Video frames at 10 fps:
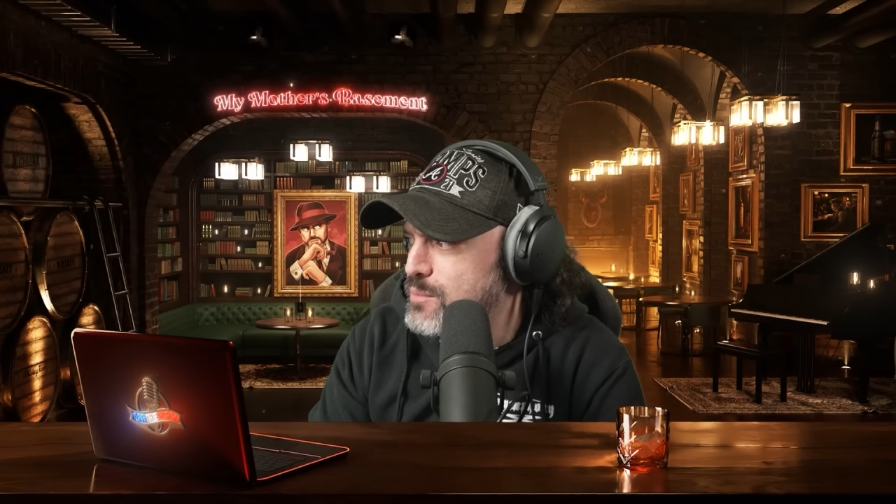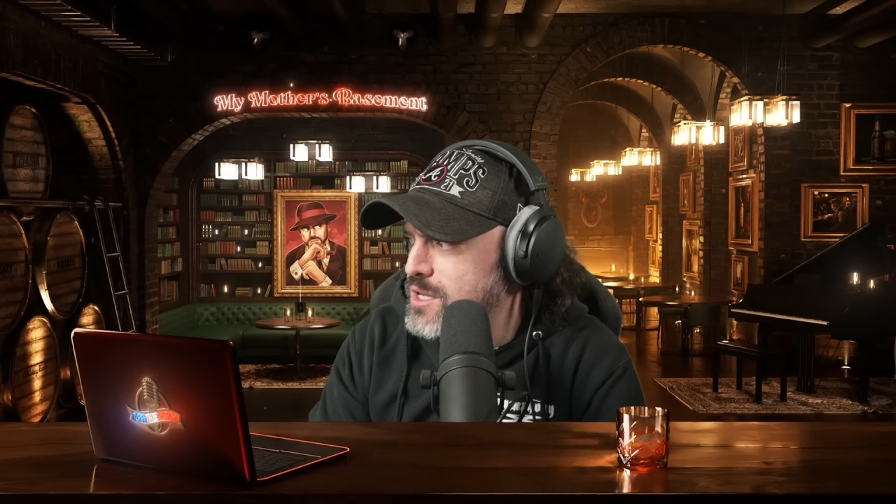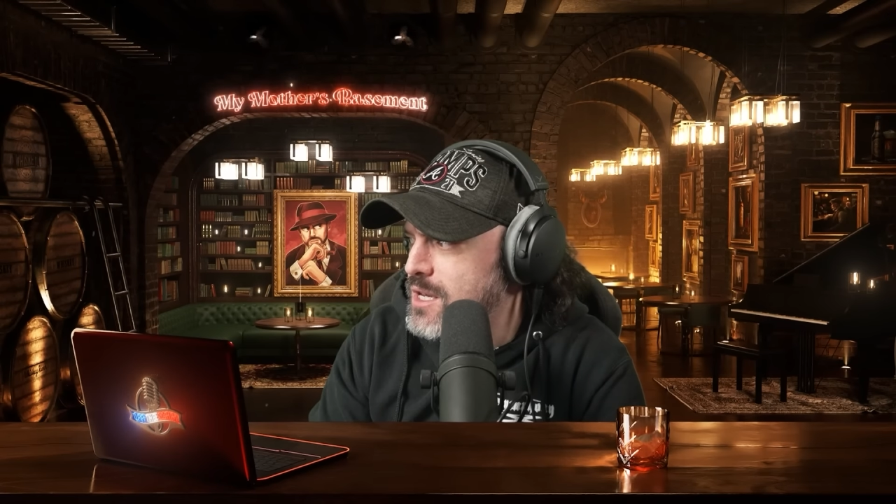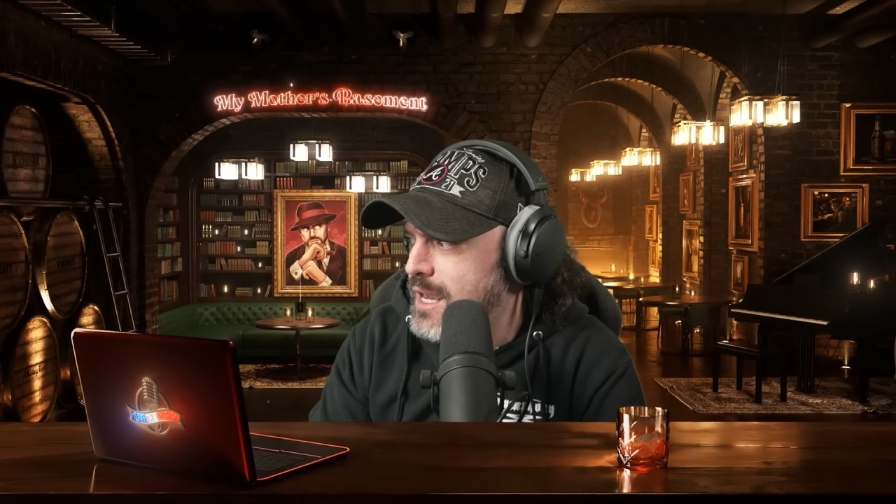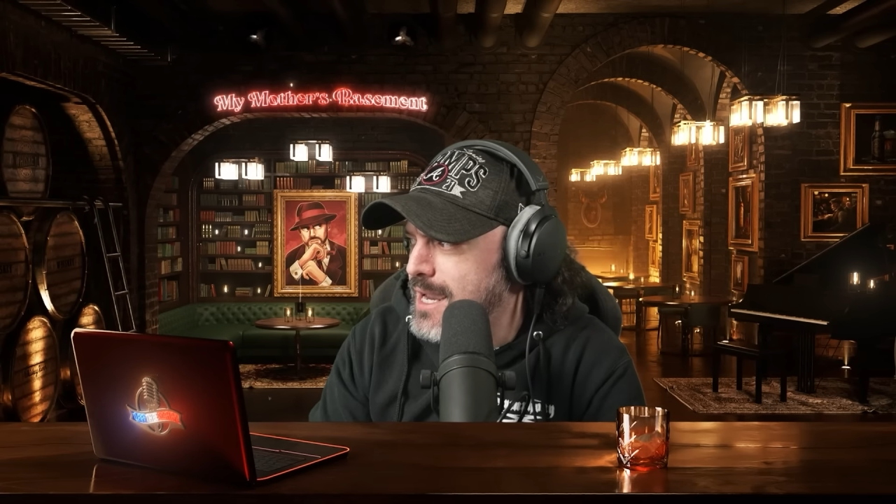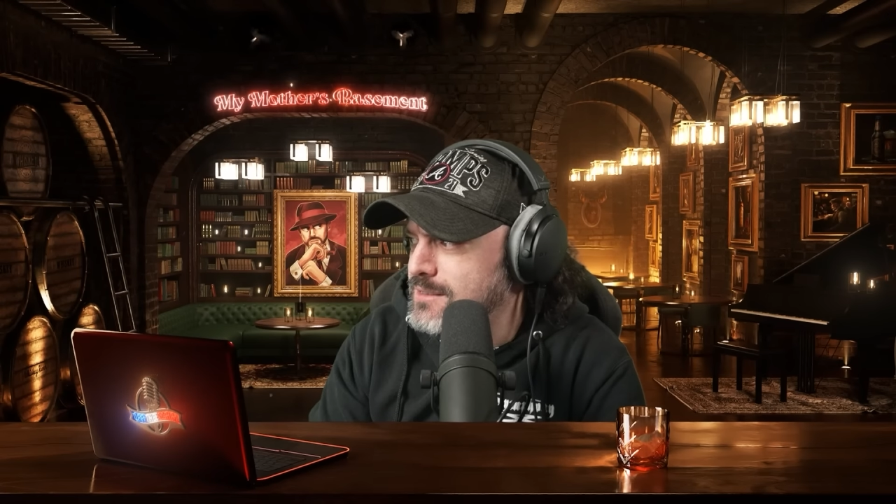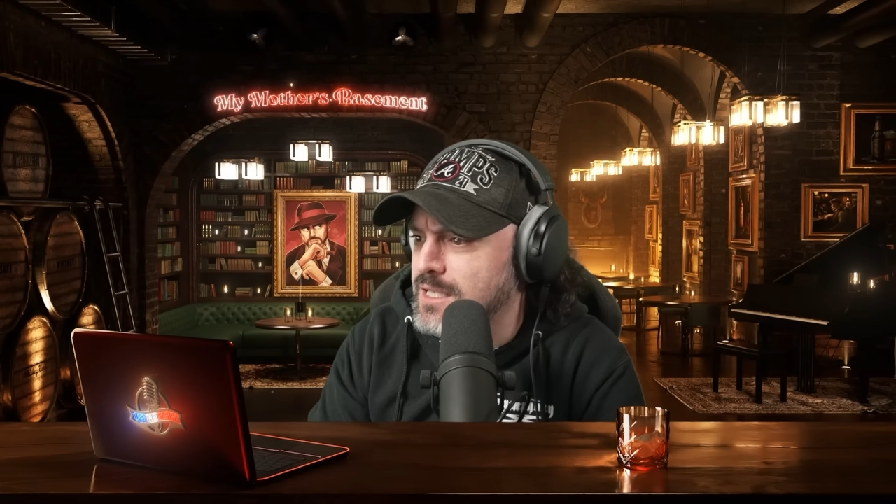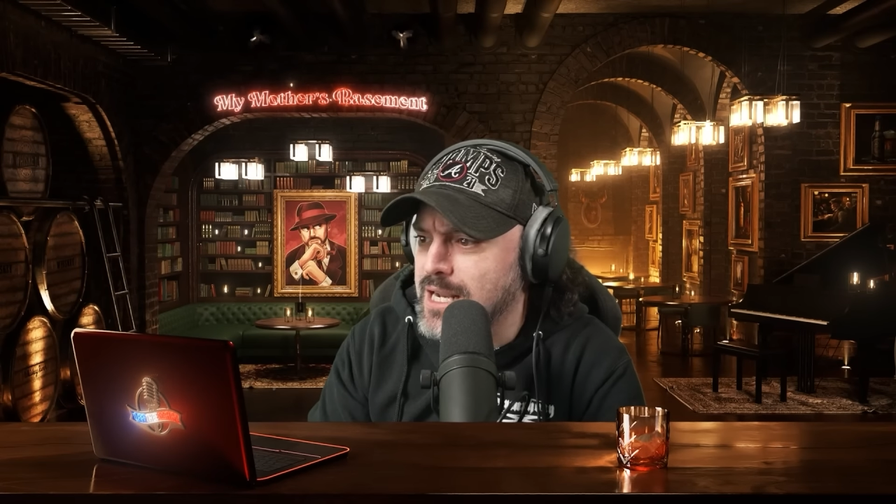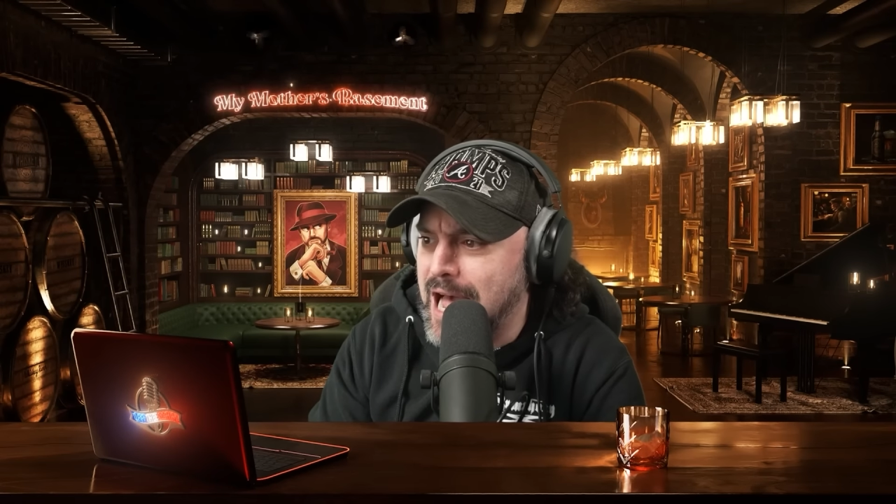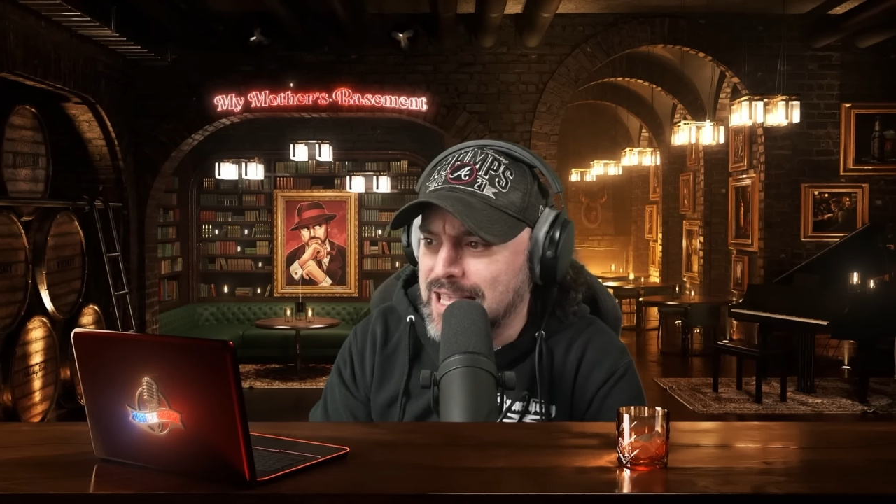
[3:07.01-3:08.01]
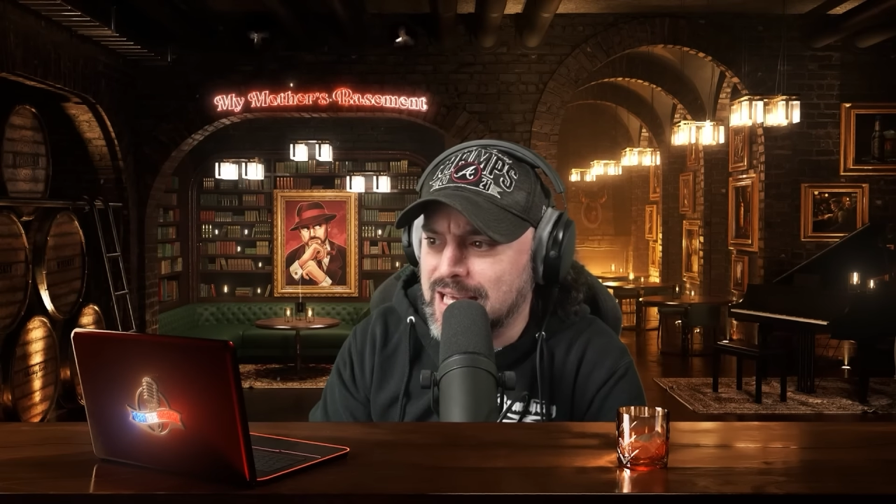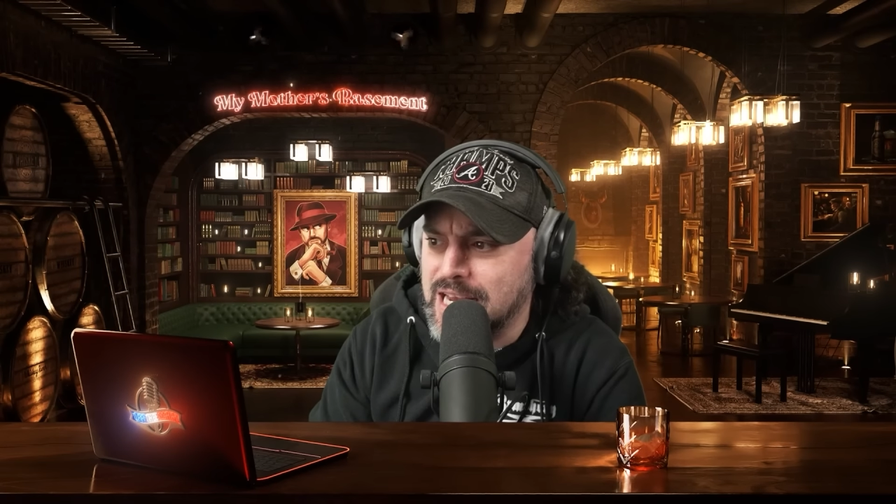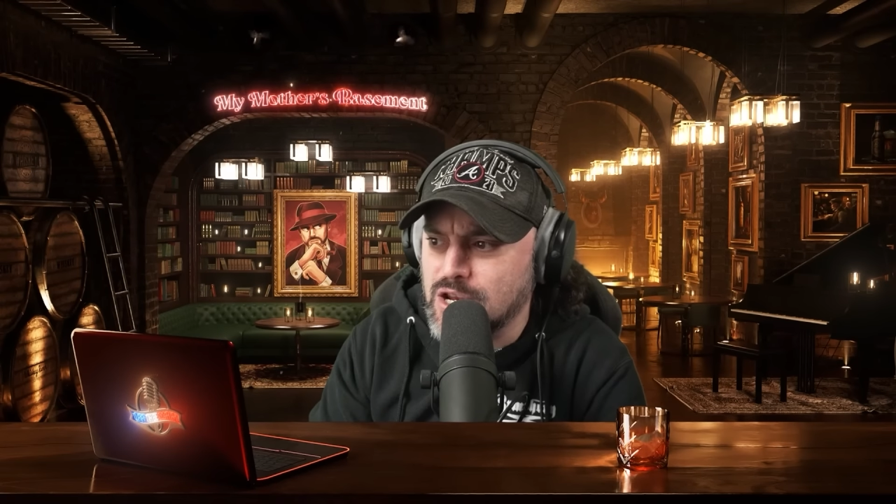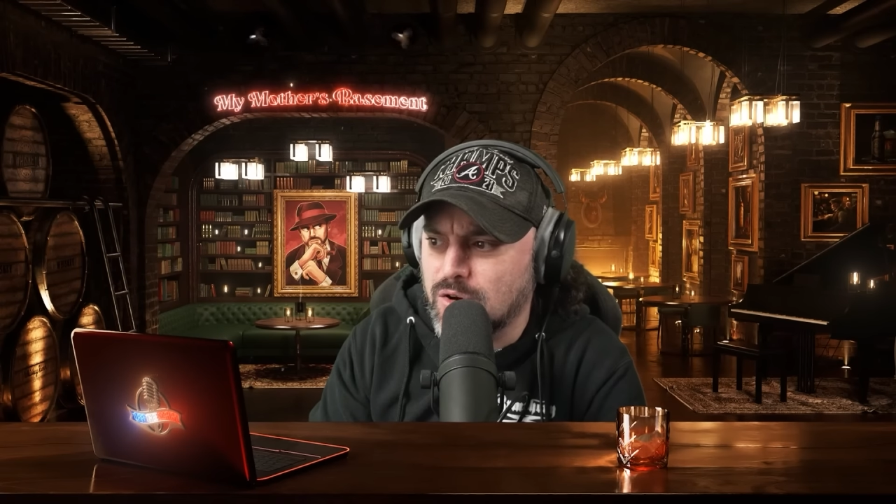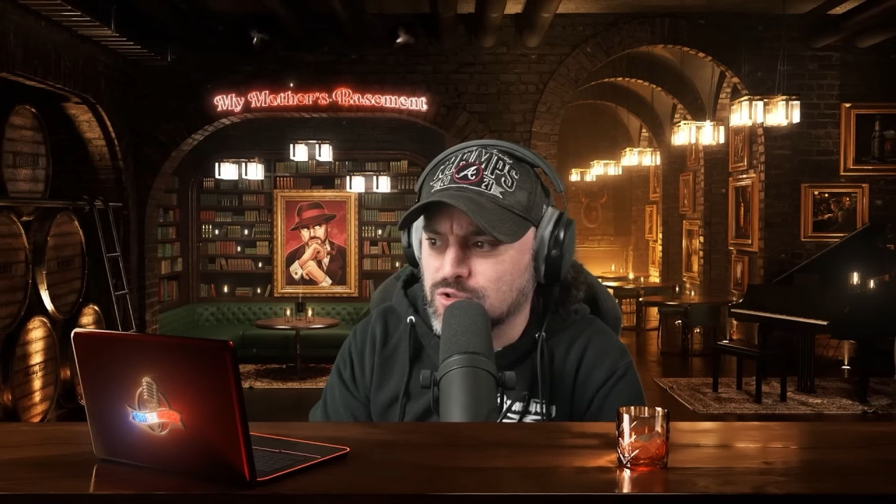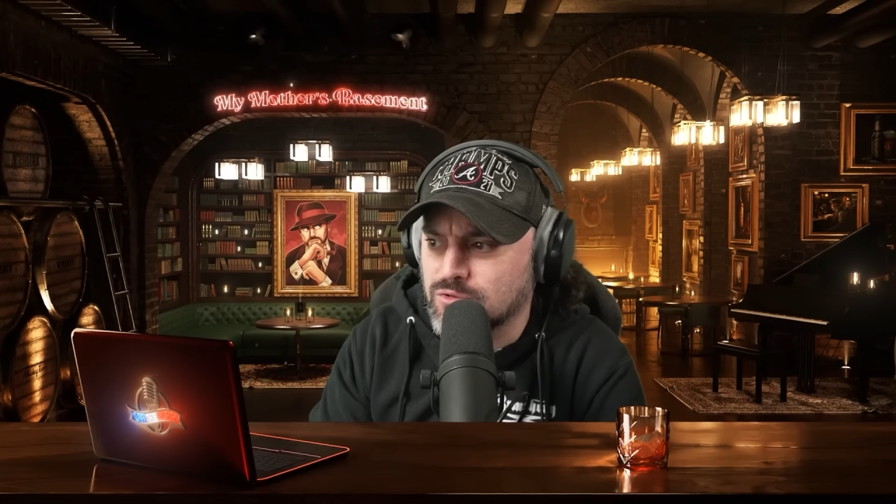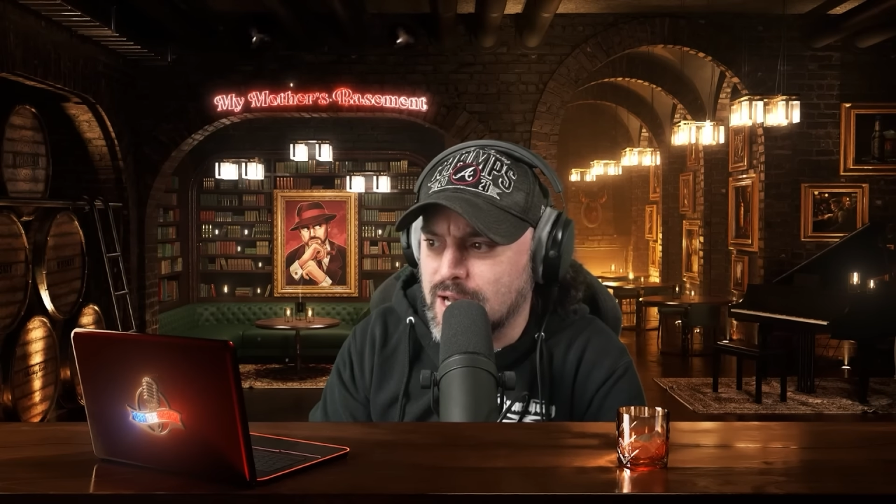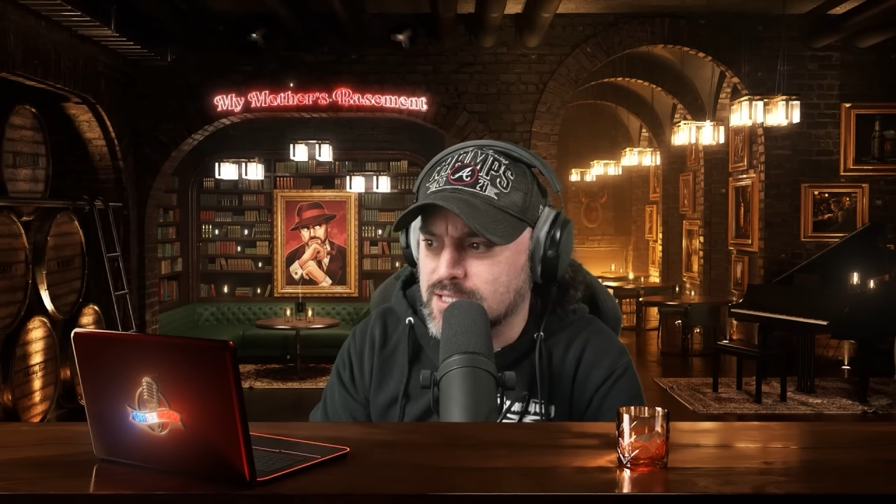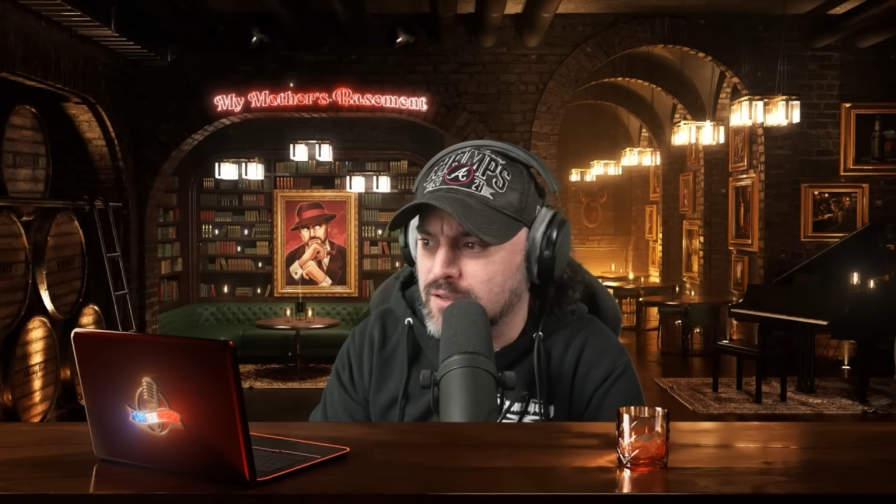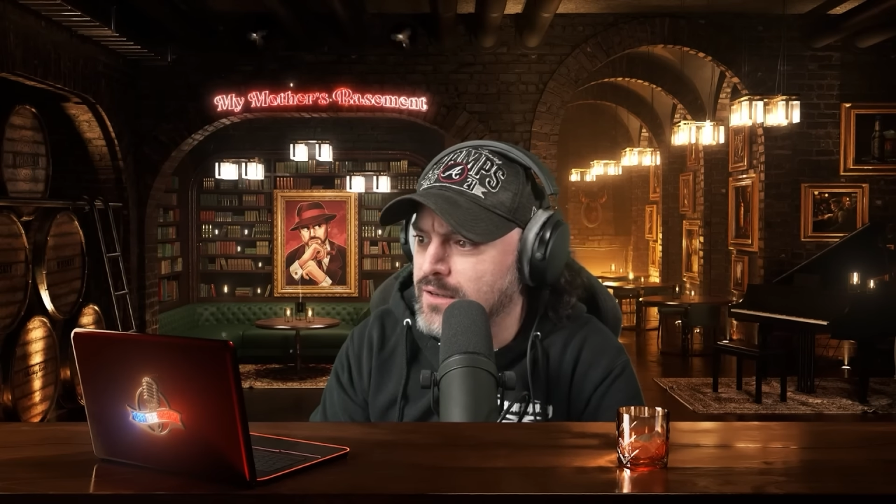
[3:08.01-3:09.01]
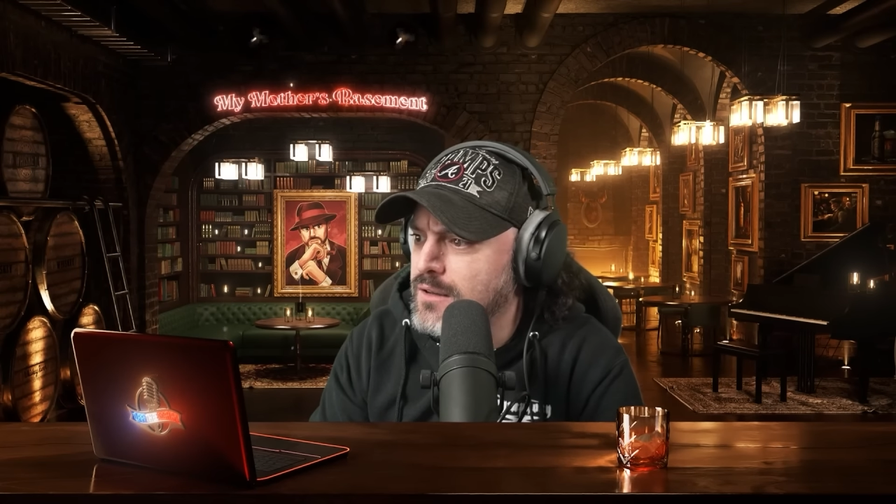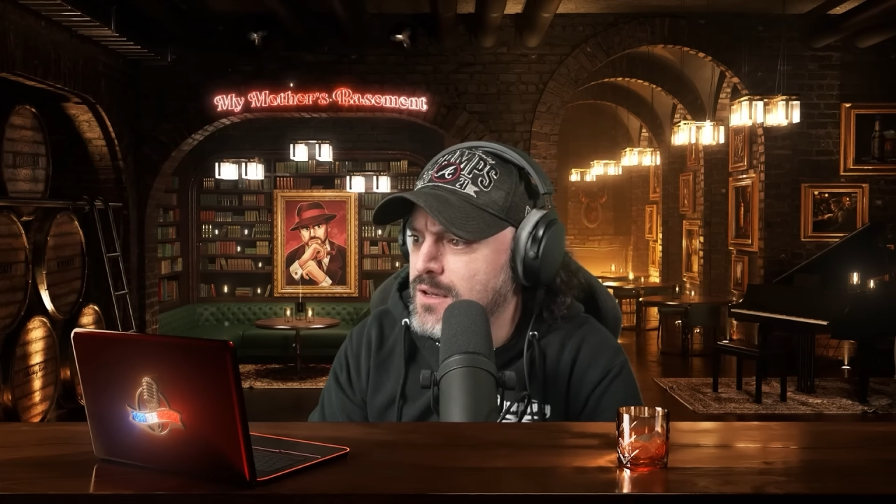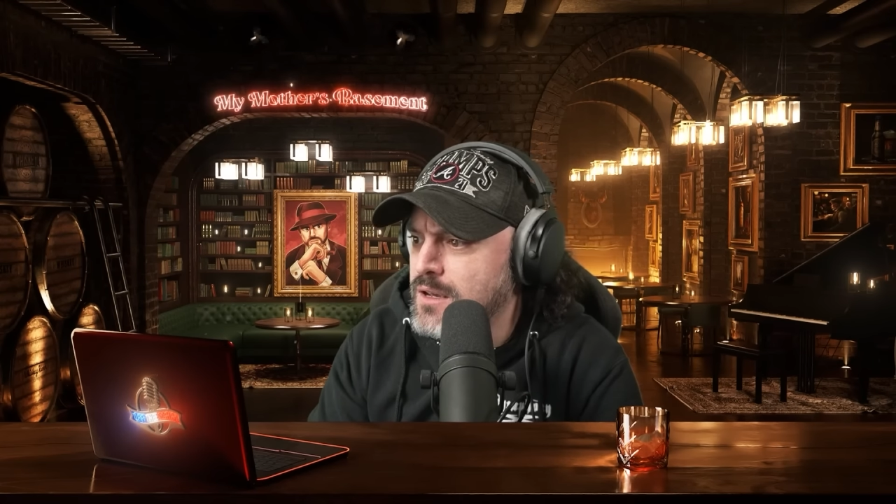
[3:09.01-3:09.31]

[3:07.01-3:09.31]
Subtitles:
but you can't deny that he knows wrestling.